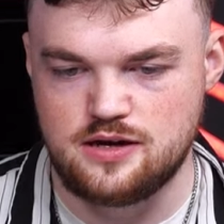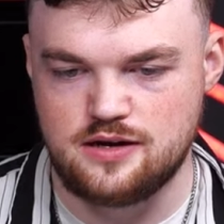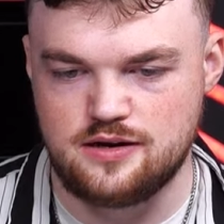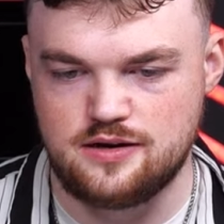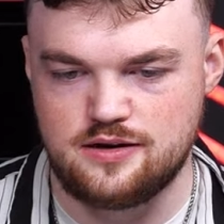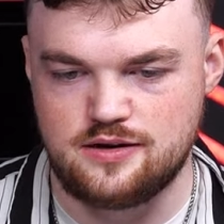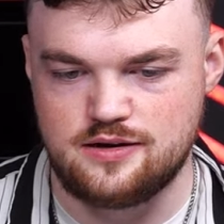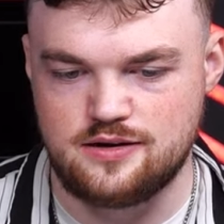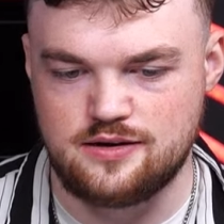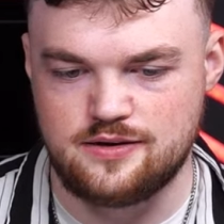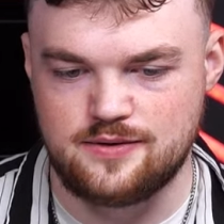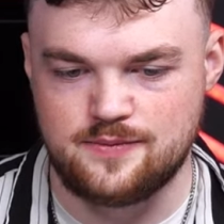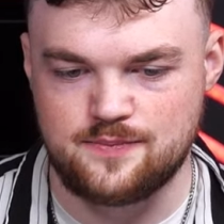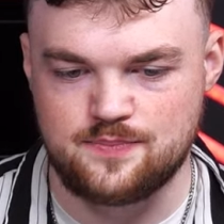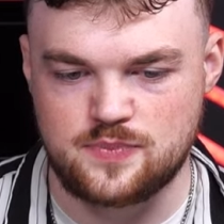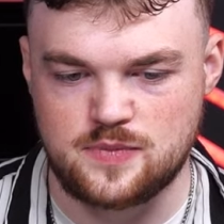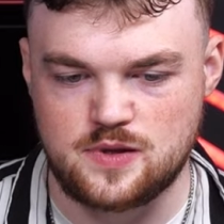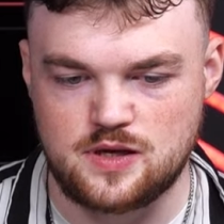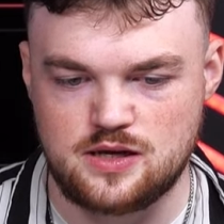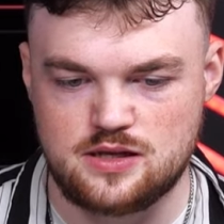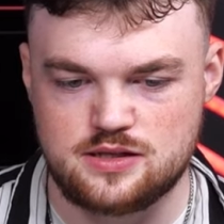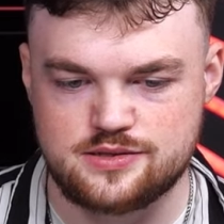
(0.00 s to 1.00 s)

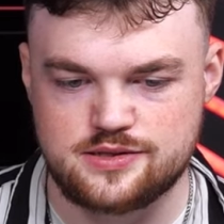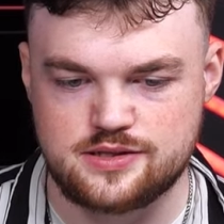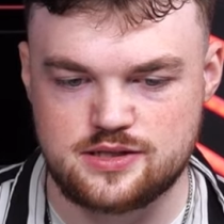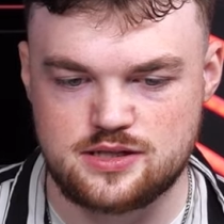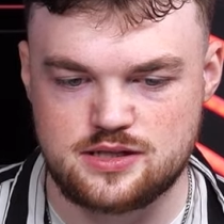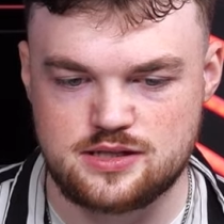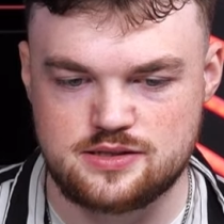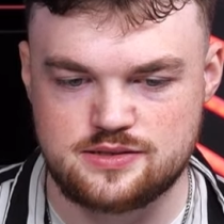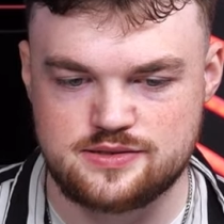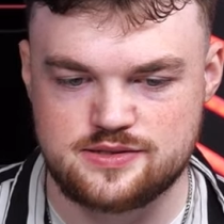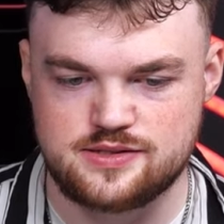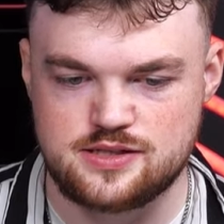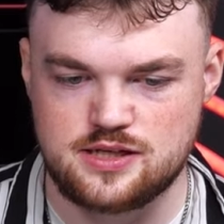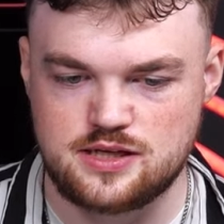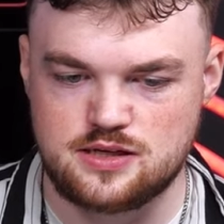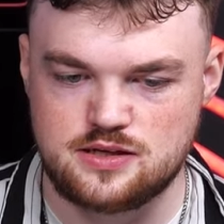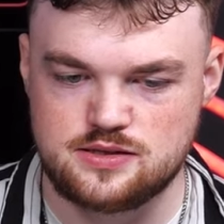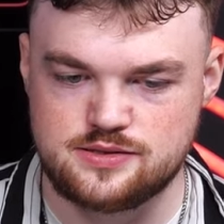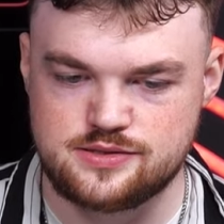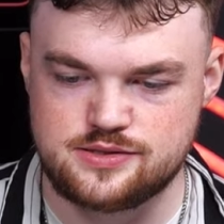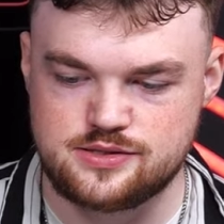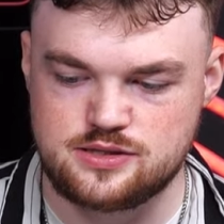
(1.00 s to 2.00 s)
And the
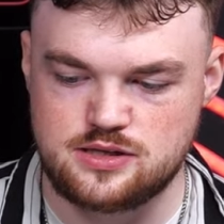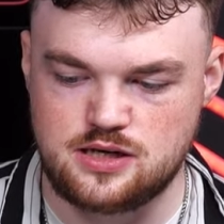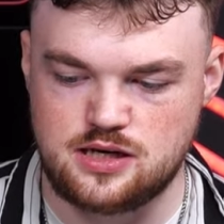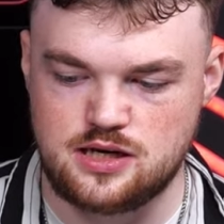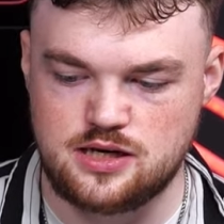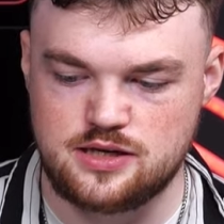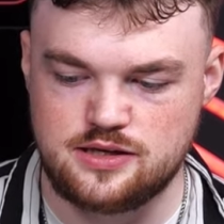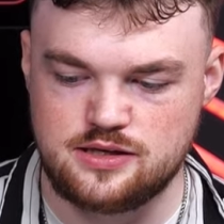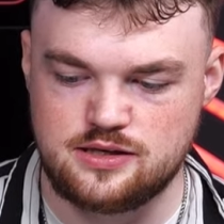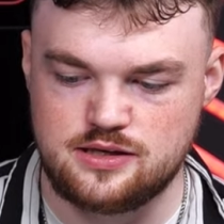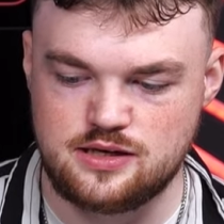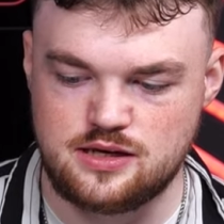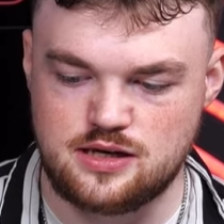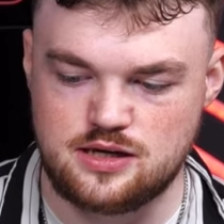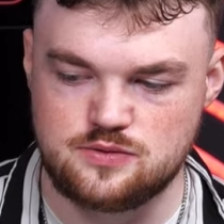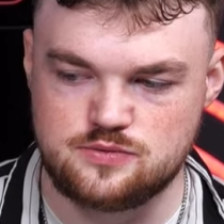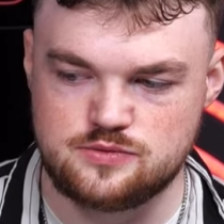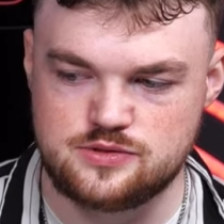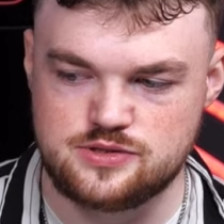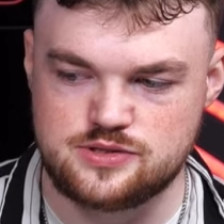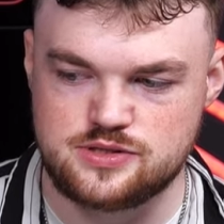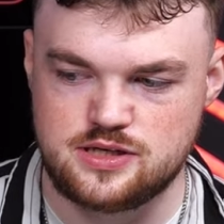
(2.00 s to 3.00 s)
second, I
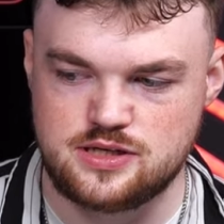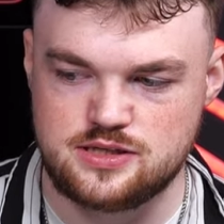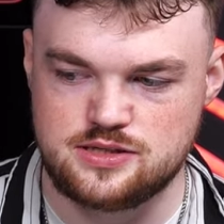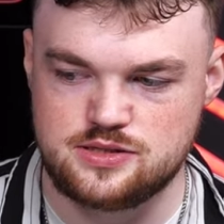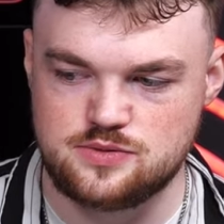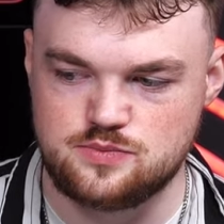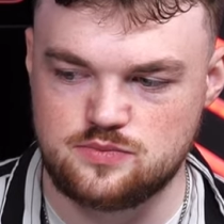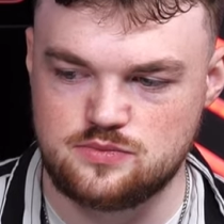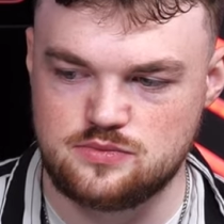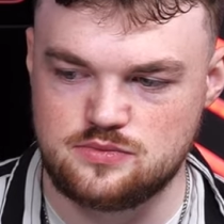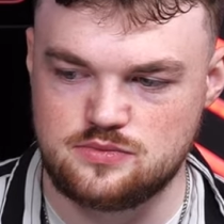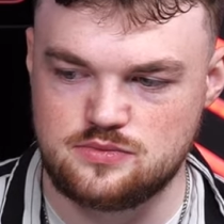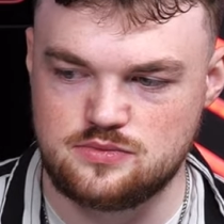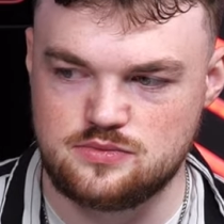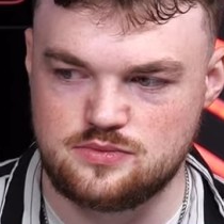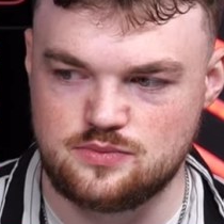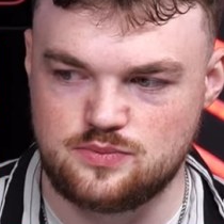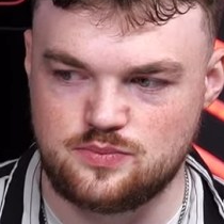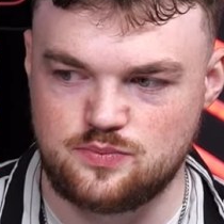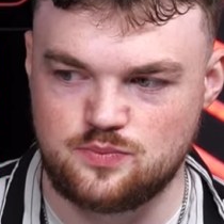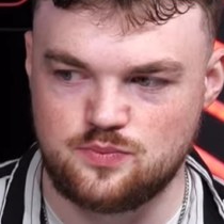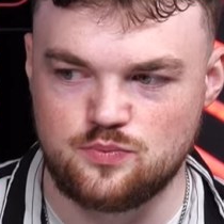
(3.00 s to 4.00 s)
would say the
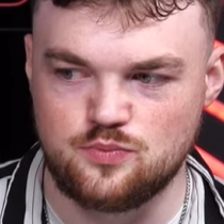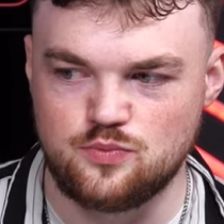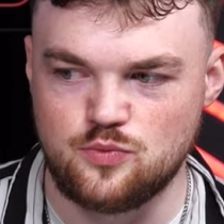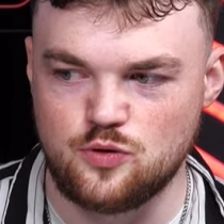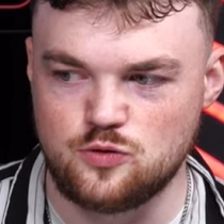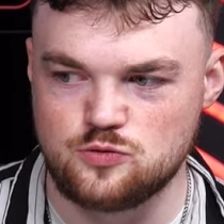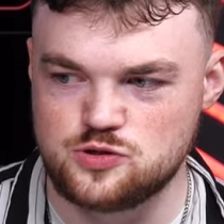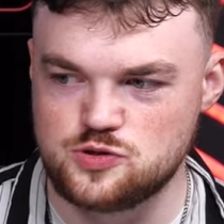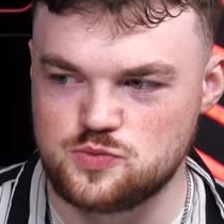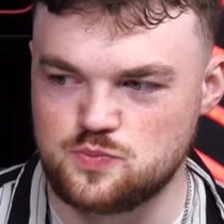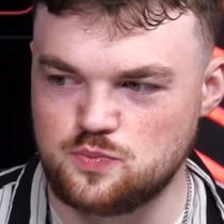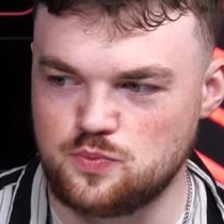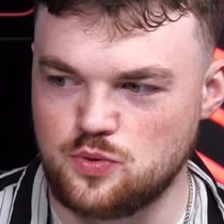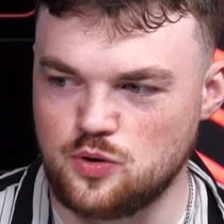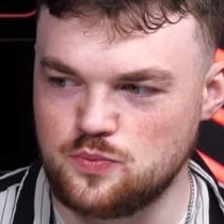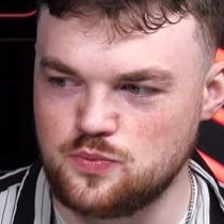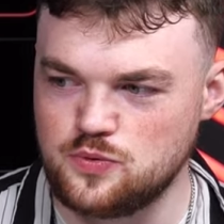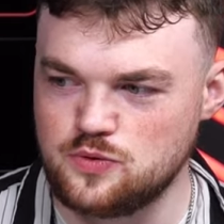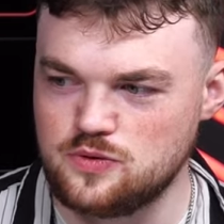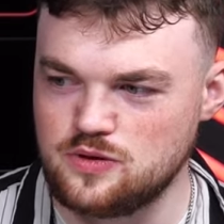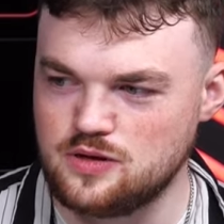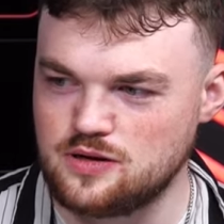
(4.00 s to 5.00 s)
most
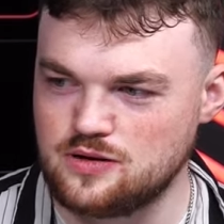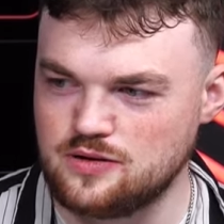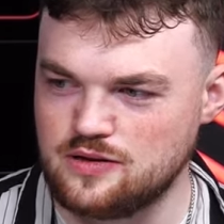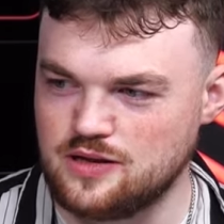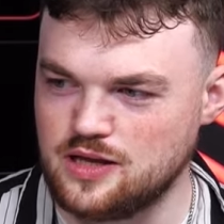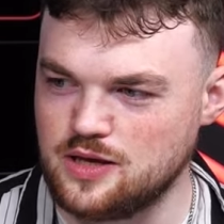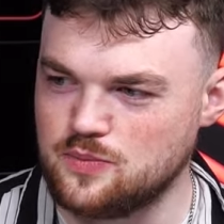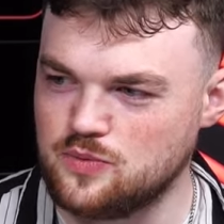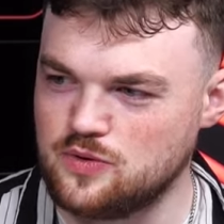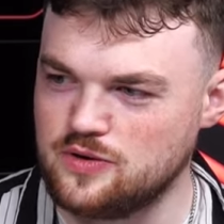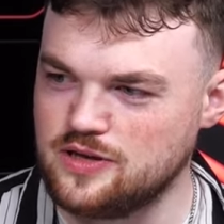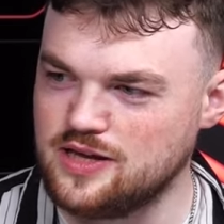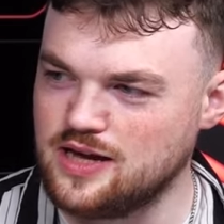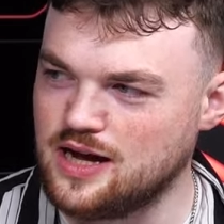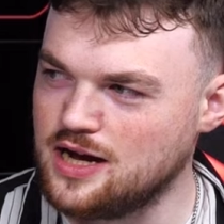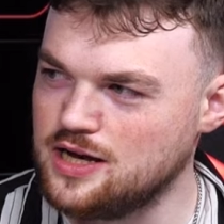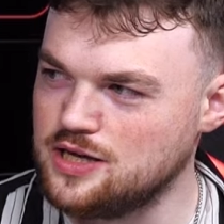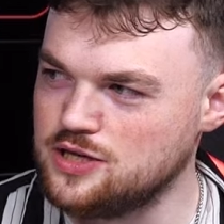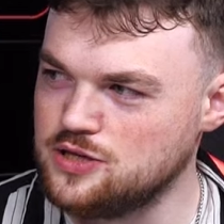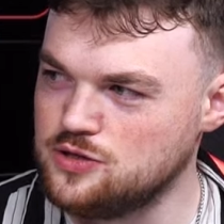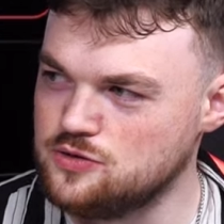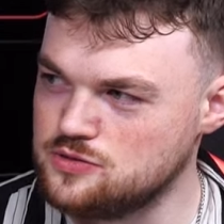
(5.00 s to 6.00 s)
popular library
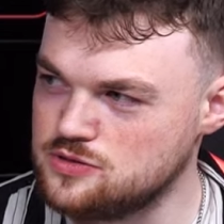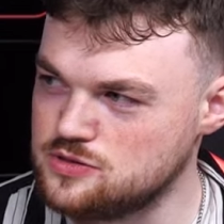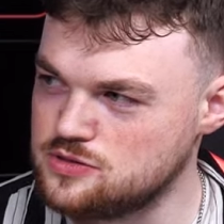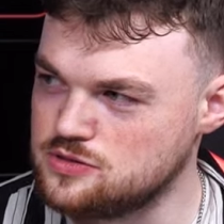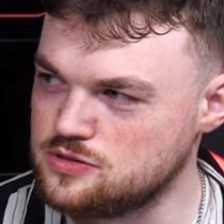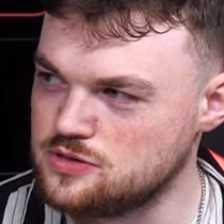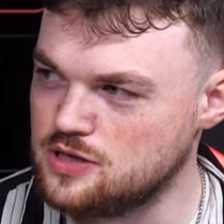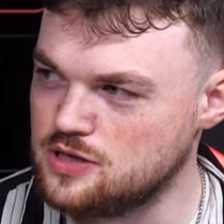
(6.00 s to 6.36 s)
I use,